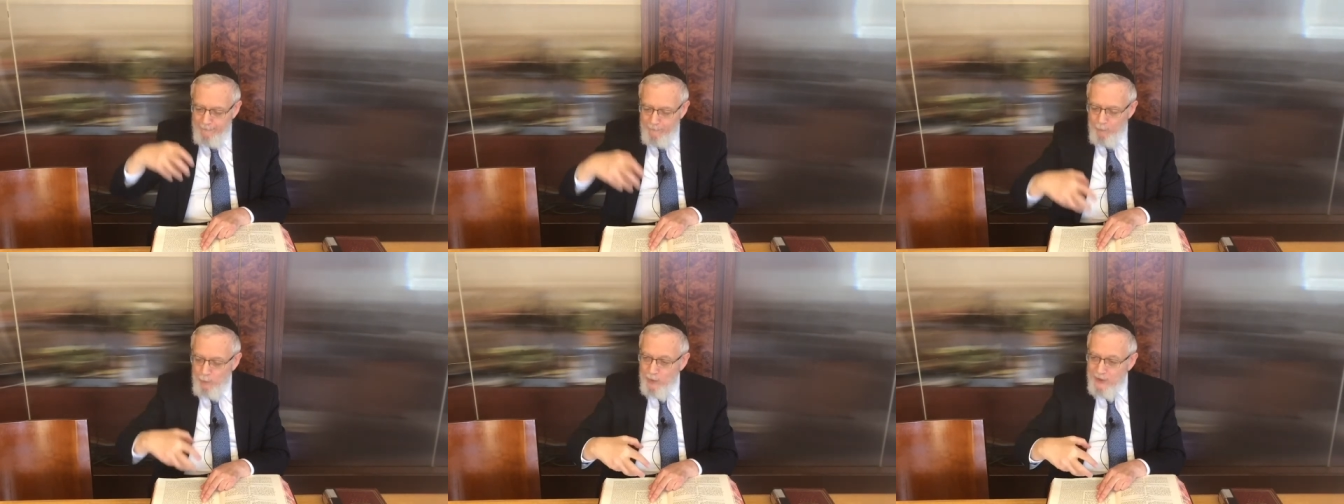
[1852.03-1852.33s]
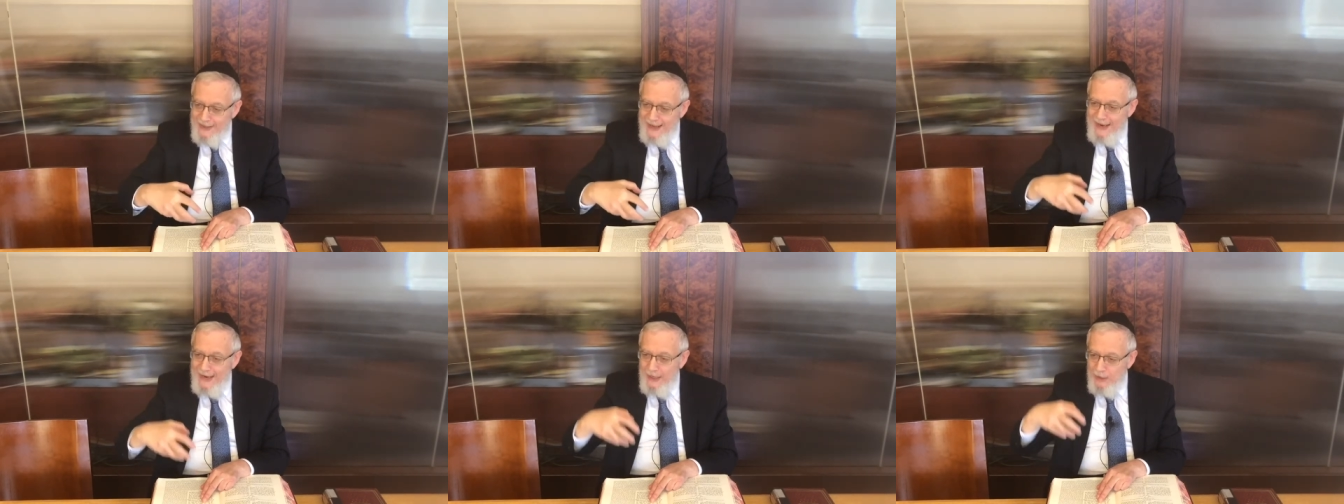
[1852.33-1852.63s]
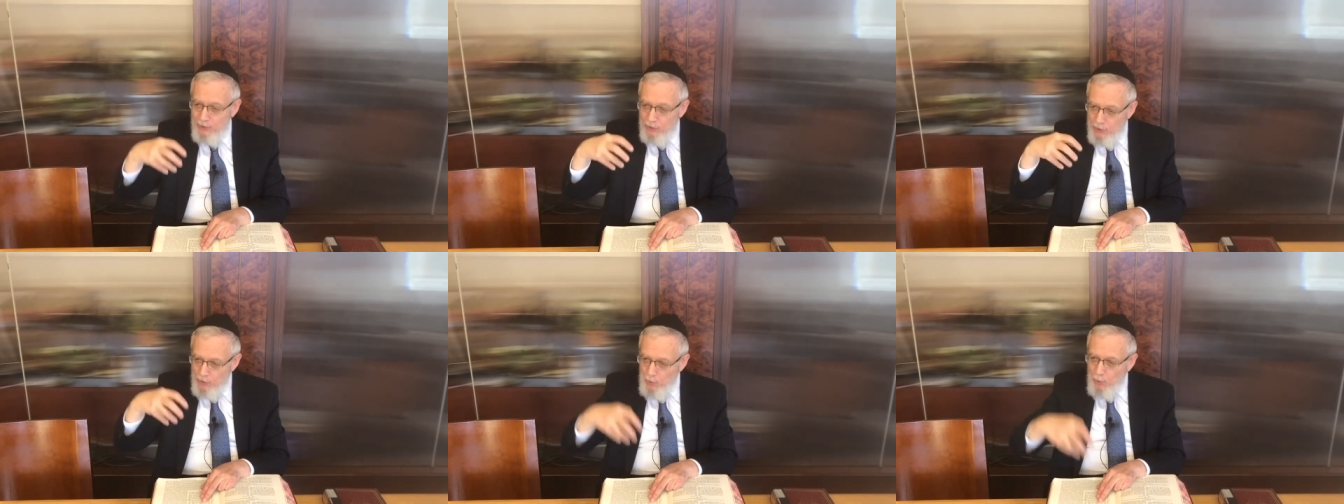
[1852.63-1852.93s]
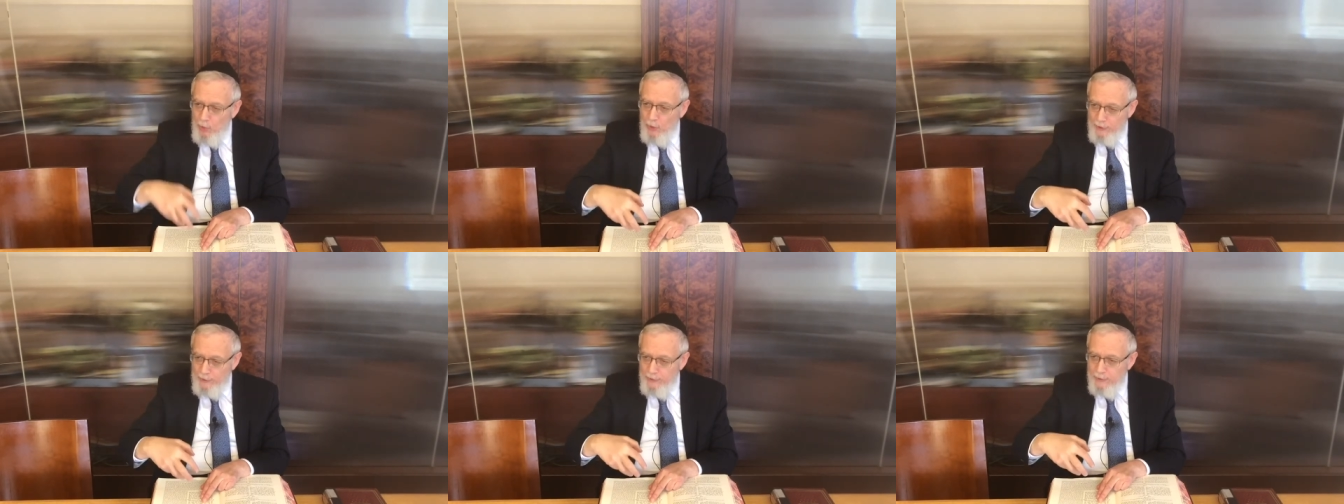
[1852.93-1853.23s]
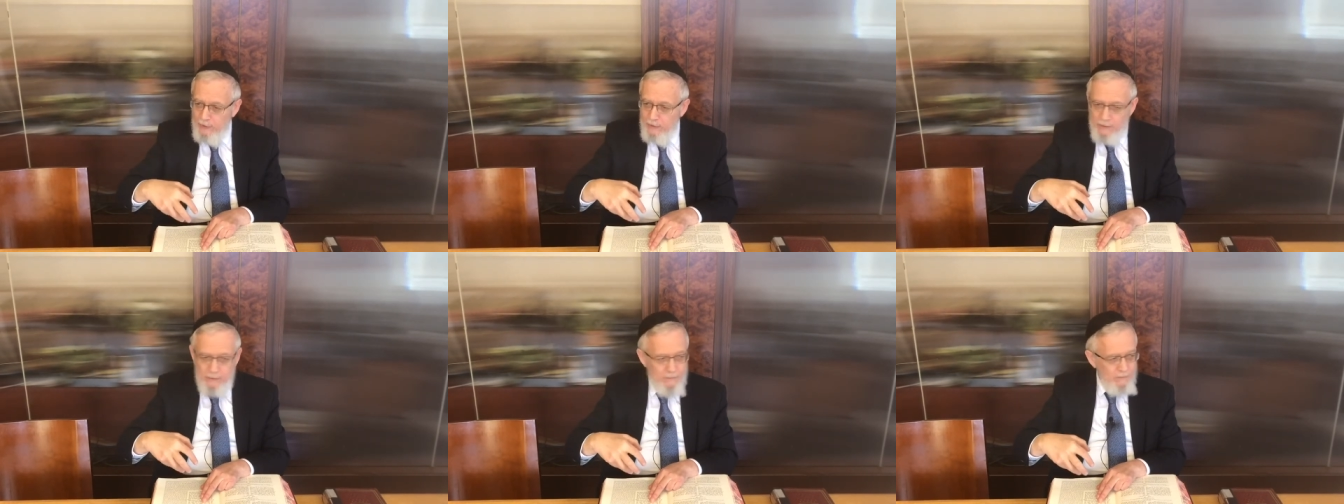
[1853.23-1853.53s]
retained the
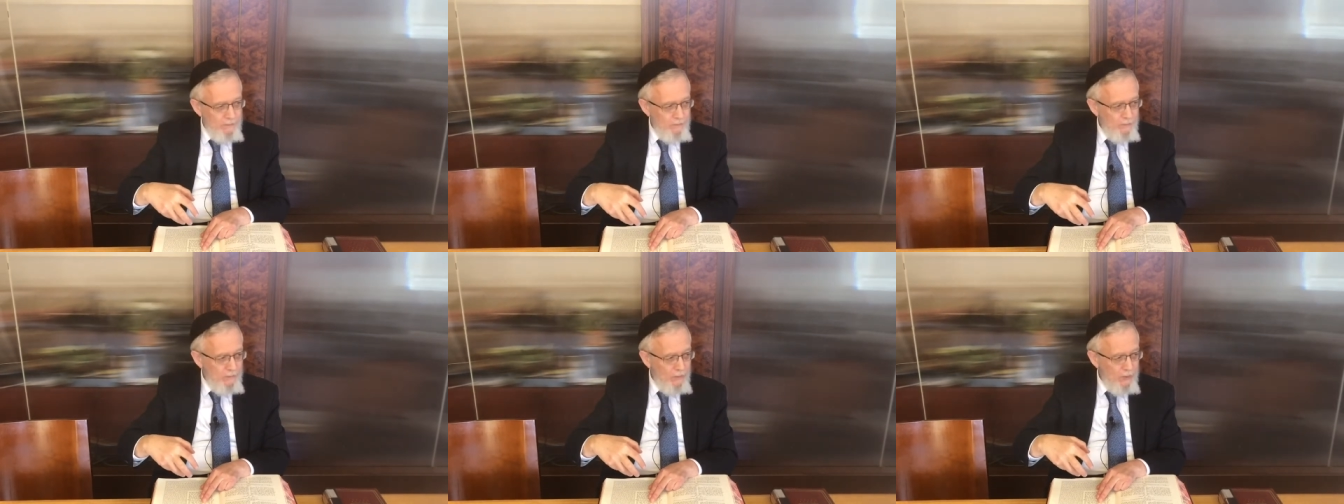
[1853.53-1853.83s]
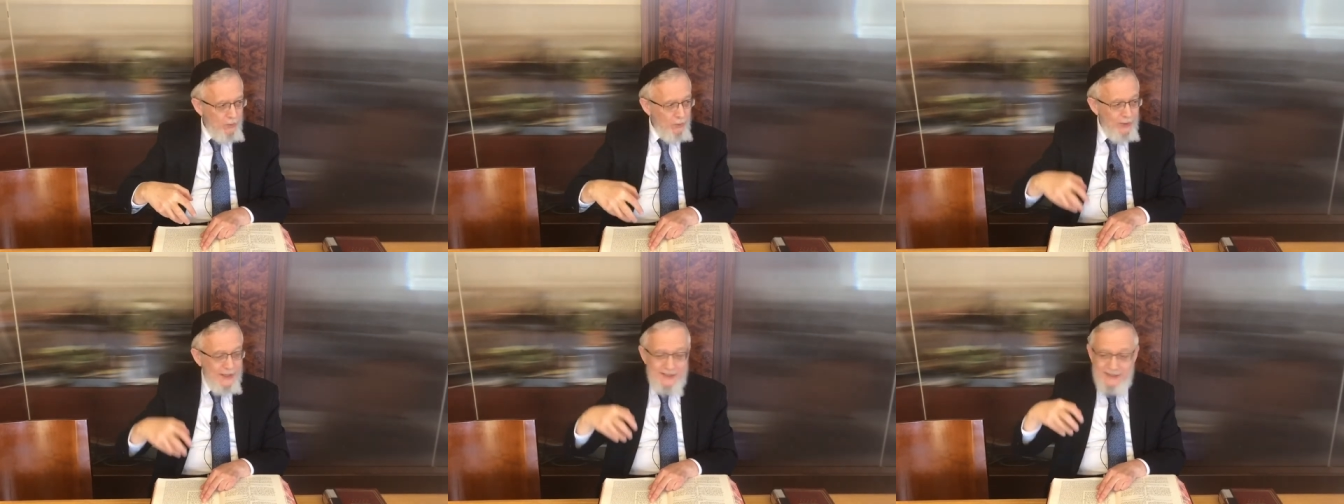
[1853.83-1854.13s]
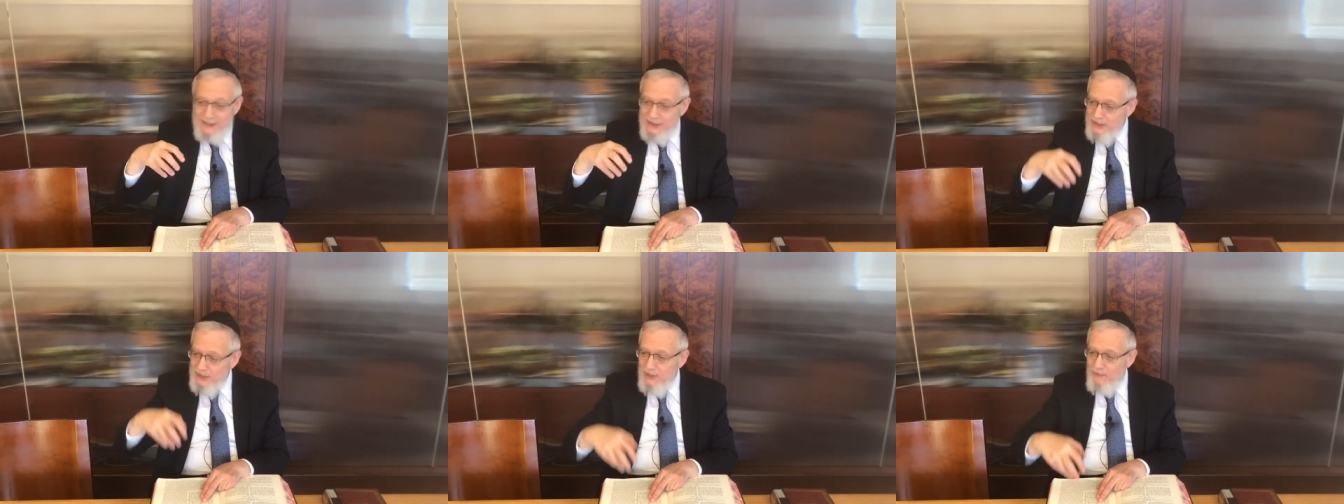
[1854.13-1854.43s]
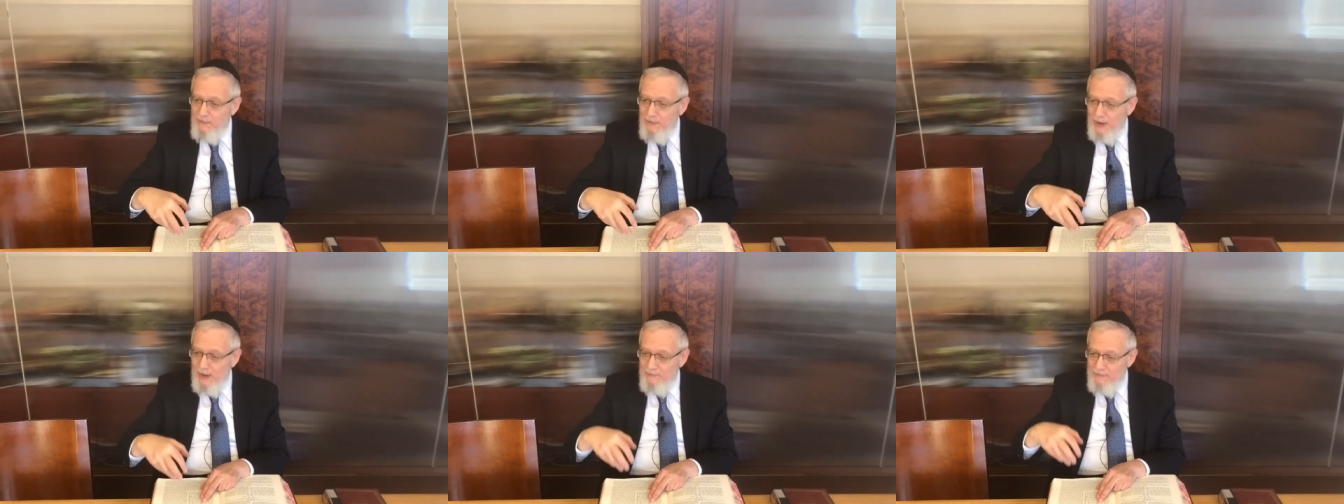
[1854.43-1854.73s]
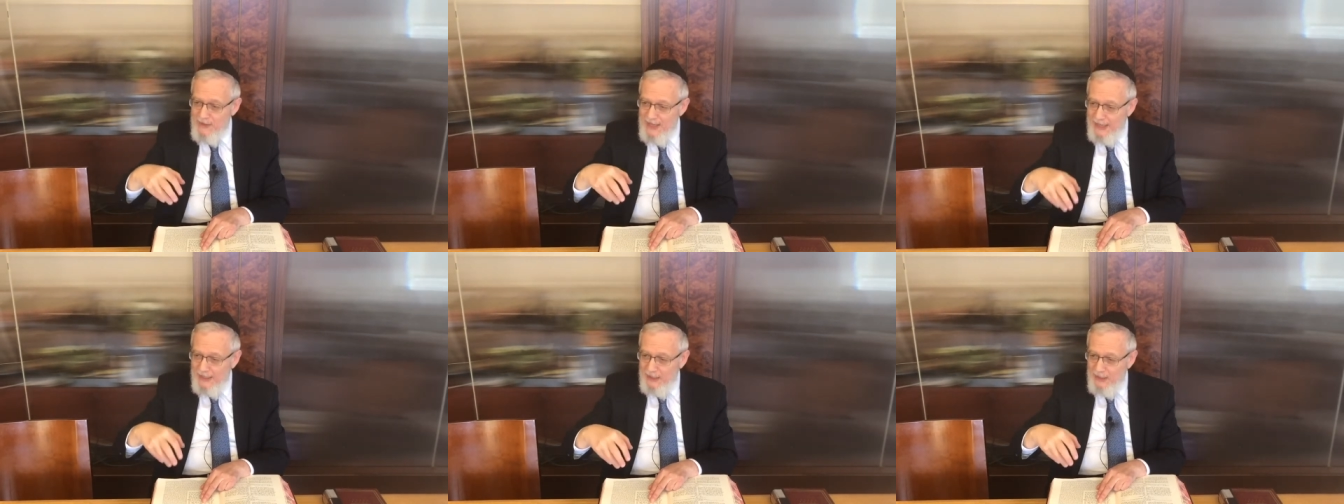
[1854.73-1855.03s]
order
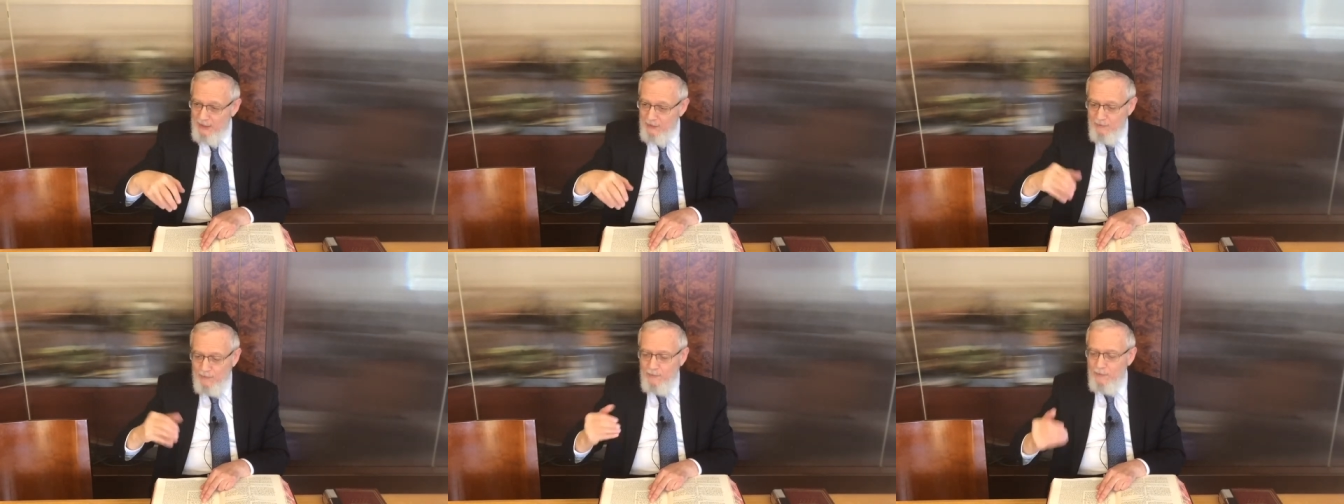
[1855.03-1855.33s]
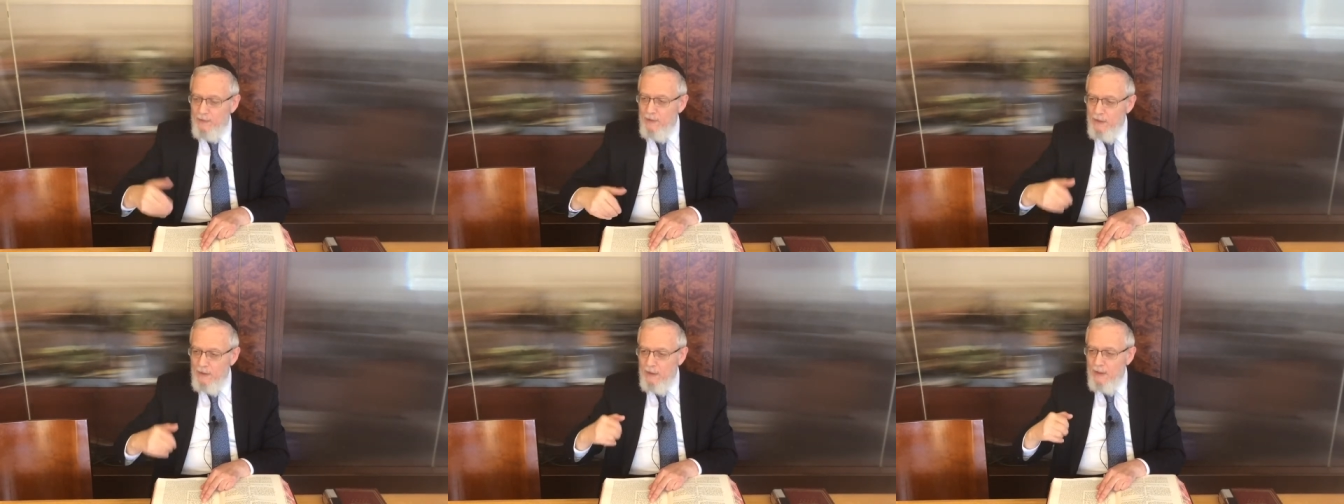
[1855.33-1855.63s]
365 negative,